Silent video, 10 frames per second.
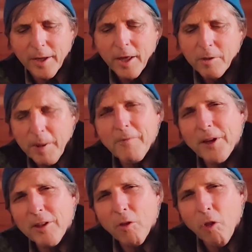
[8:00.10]
As a matter of
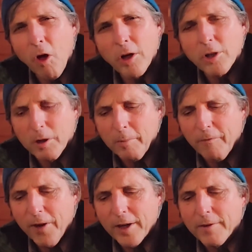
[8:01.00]
fact, the long term
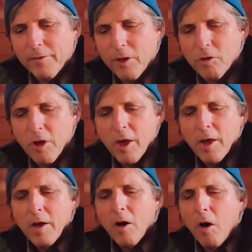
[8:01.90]
effect of this
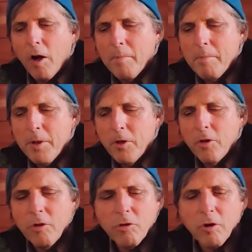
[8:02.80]
on
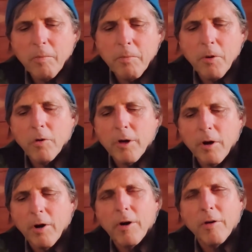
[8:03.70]
millions of broken
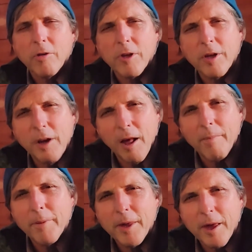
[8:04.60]
hearts
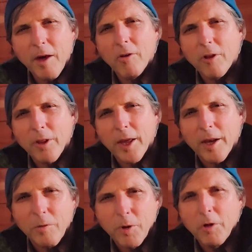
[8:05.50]
cannot be
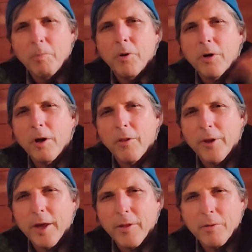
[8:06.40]
calculated when you put it all
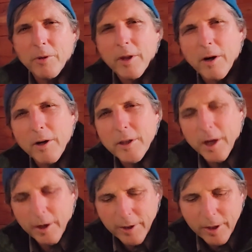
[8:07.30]
together within our
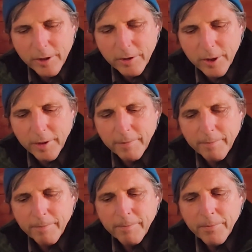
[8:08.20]
entire country.
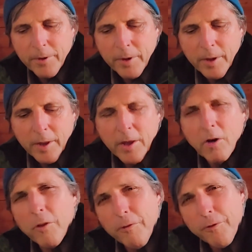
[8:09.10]
You
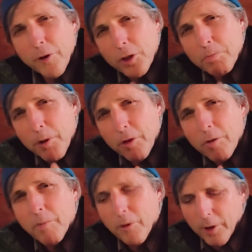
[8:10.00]
know, the first
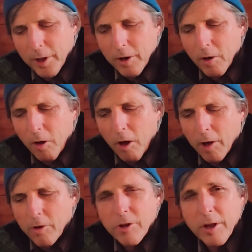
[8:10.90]
principle in
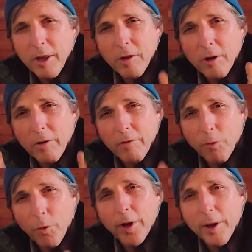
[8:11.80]
loss is
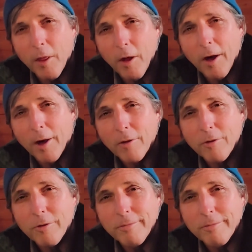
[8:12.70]
avoid loss.